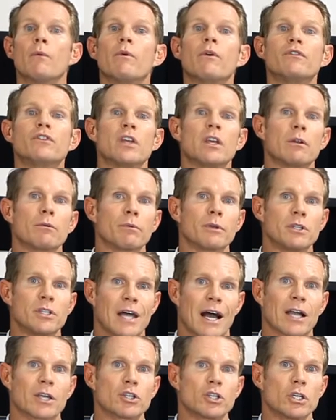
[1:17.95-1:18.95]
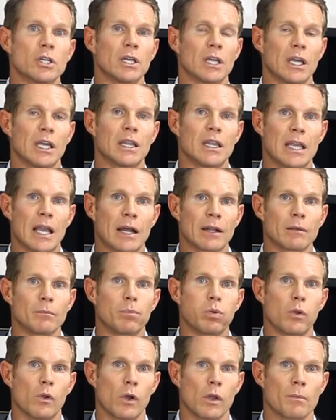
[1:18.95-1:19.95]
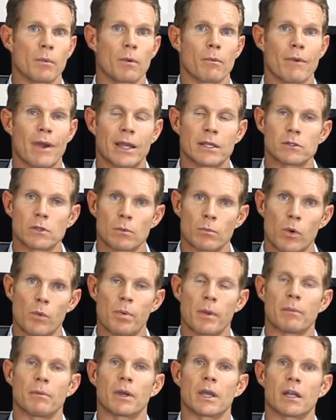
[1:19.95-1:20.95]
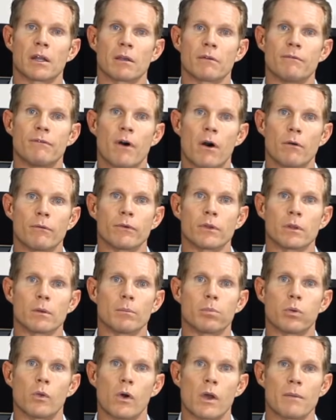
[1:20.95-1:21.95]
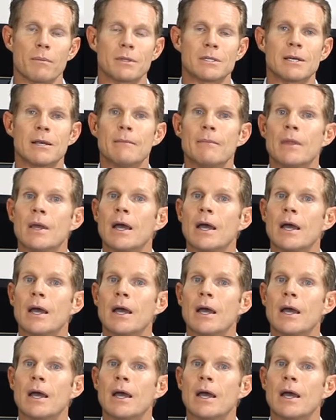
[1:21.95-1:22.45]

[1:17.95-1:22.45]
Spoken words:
We've seen a reduction in the unemployment rate, so more people getting involved with employment.